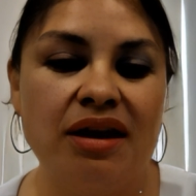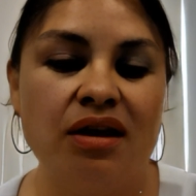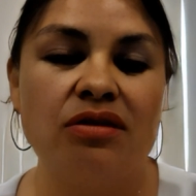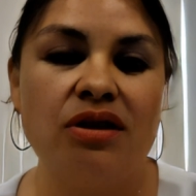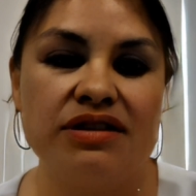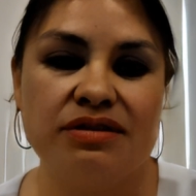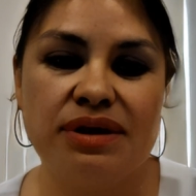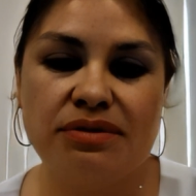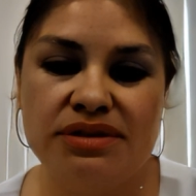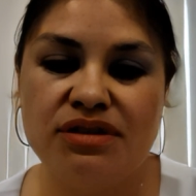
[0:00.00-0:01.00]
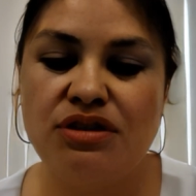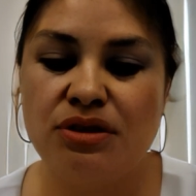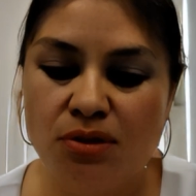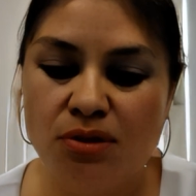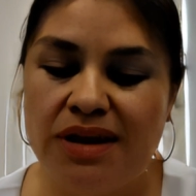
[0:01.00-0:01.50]
how long is a requisition
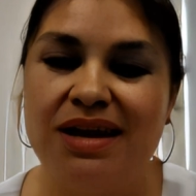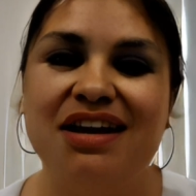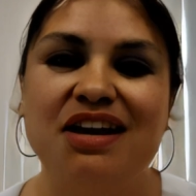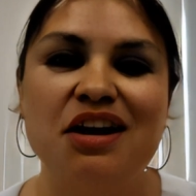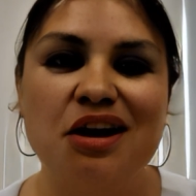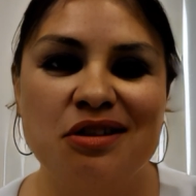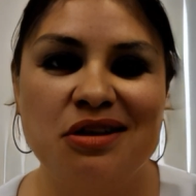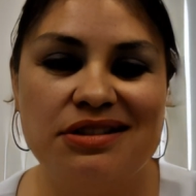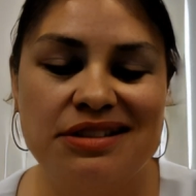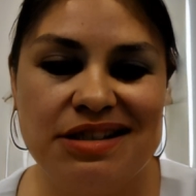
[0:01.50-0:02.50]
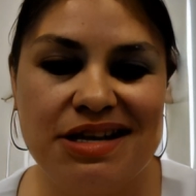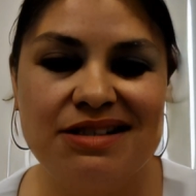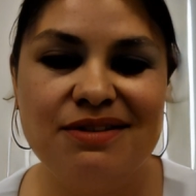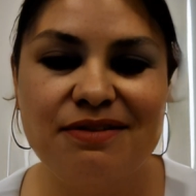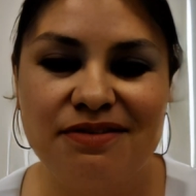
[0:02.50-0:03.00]
open? How long does it take
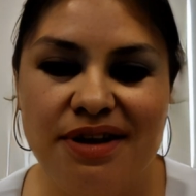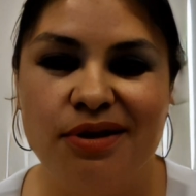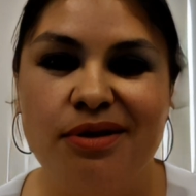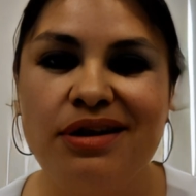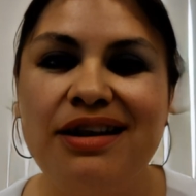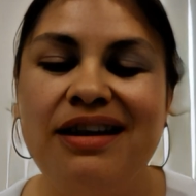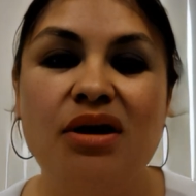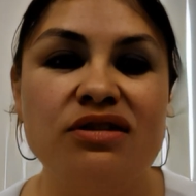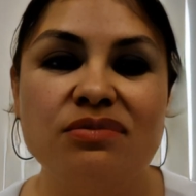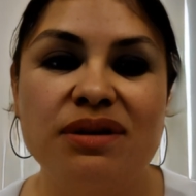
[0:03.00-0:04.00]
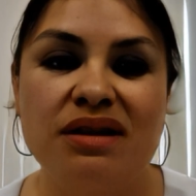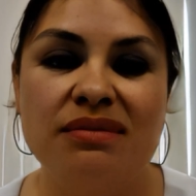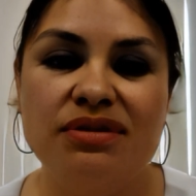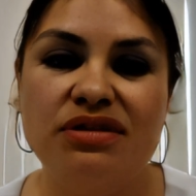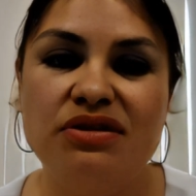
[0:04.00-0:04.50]
to fill? Also be
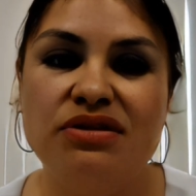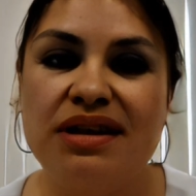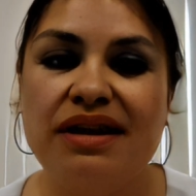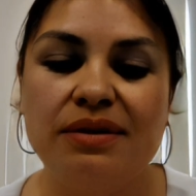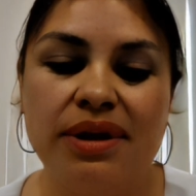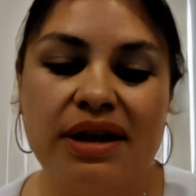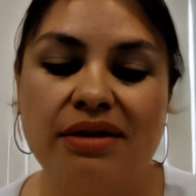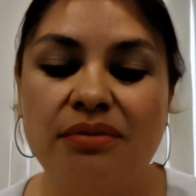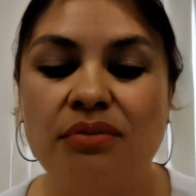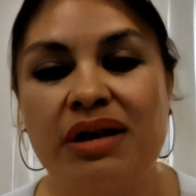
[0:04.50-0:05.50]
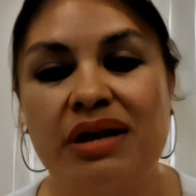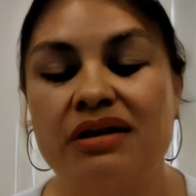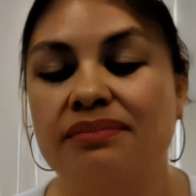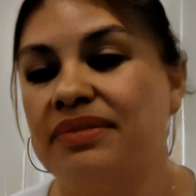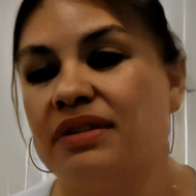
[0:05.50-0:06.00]
able to say, okay,
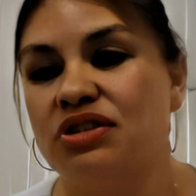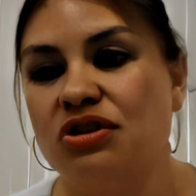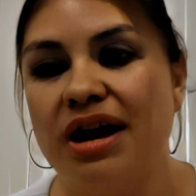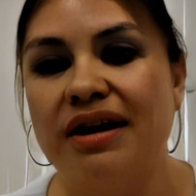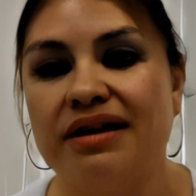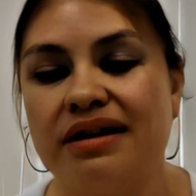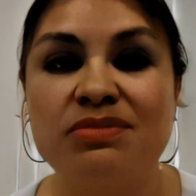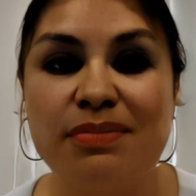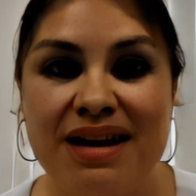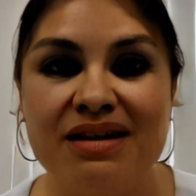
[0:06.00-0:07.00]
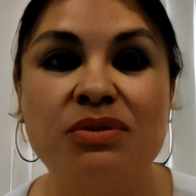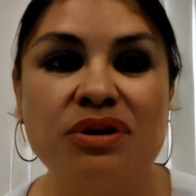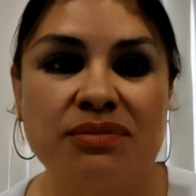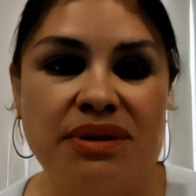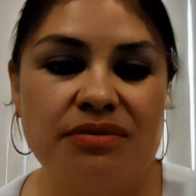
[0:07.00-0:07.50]
we track spend. We
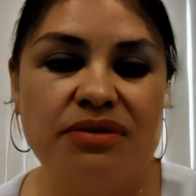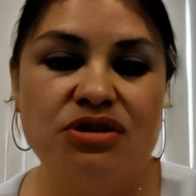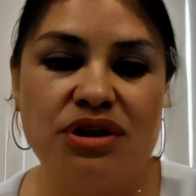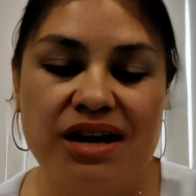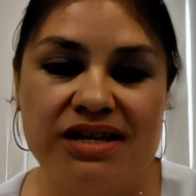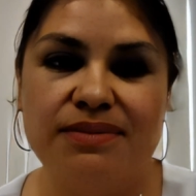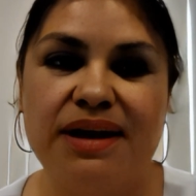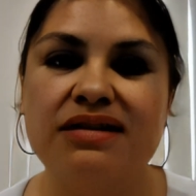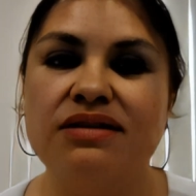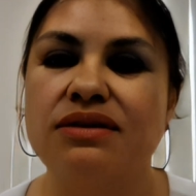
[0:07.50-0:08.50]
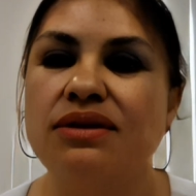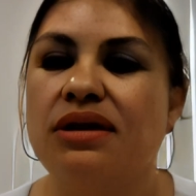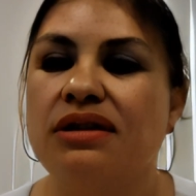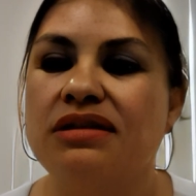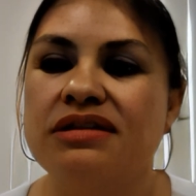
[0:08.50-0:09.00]
want to be able to track spend.
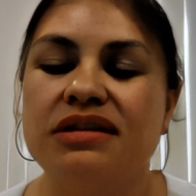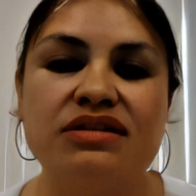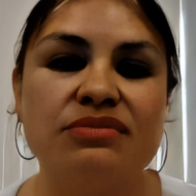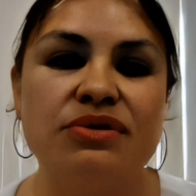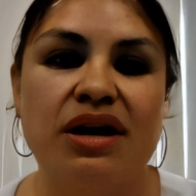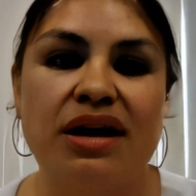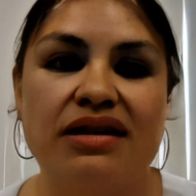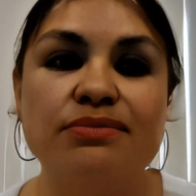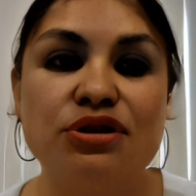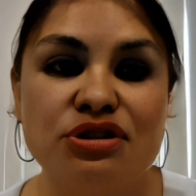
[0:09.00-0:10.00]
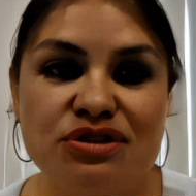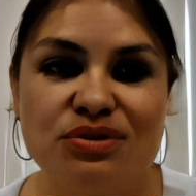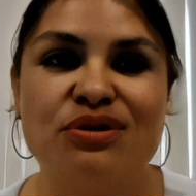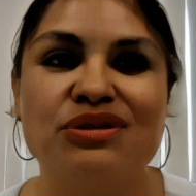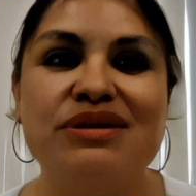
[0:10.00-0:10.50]
This customer has purchase
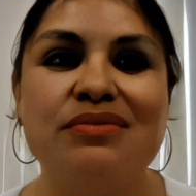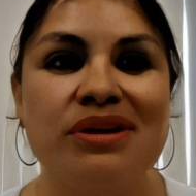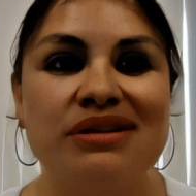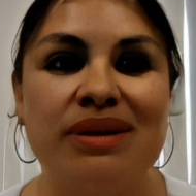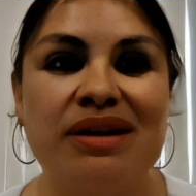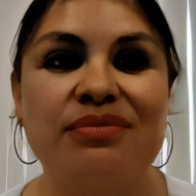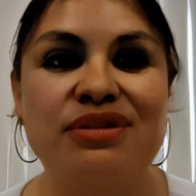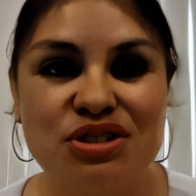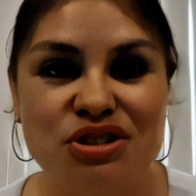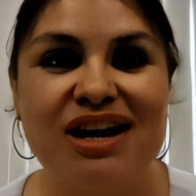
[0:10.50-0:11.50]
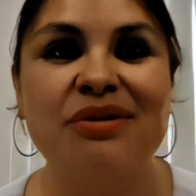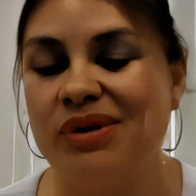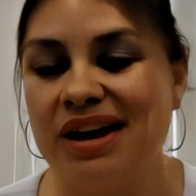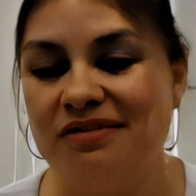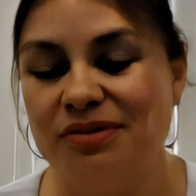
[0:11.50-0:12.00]
orders and want to be able to track.
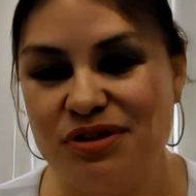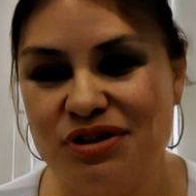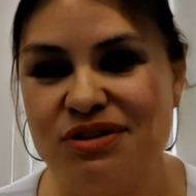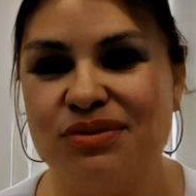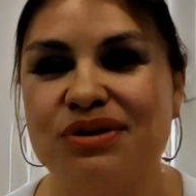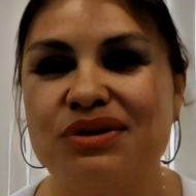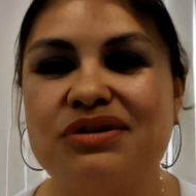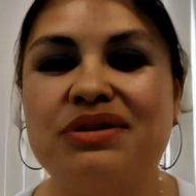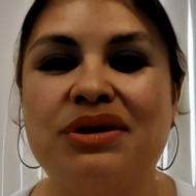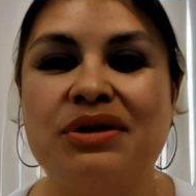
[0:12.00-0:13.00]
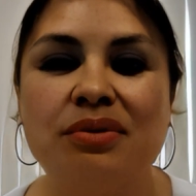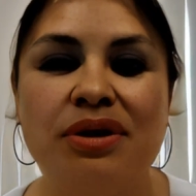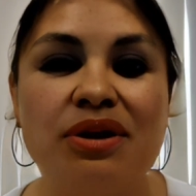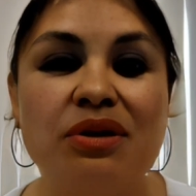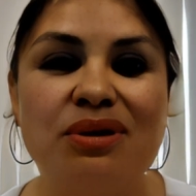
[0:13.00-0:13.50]
We have purchase orders.
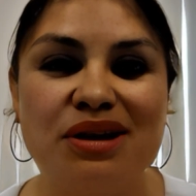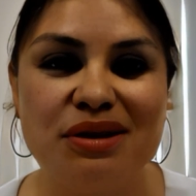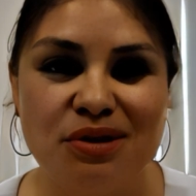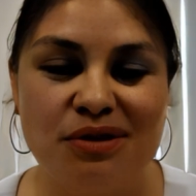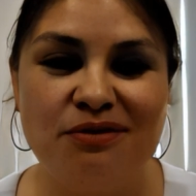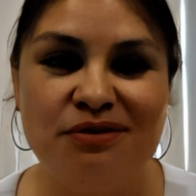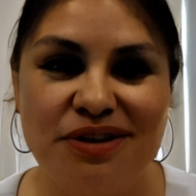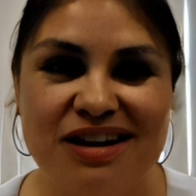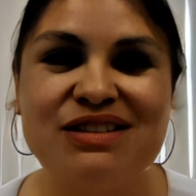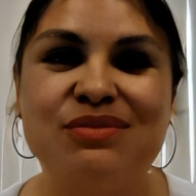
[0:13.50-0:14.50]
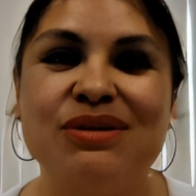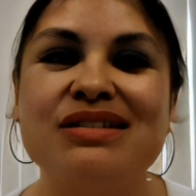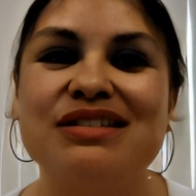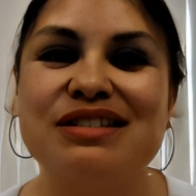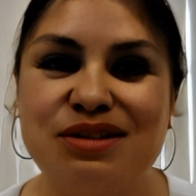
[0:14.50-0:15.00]
When are we running low on funds? What
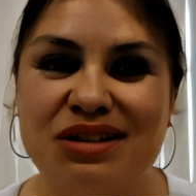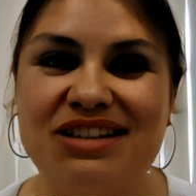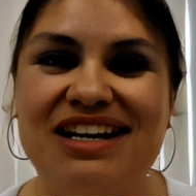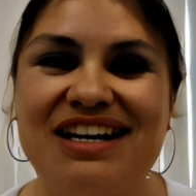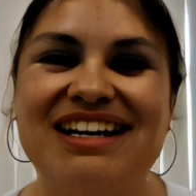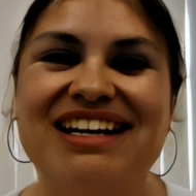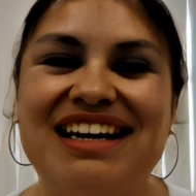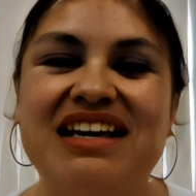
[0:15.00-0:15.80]
does this look like?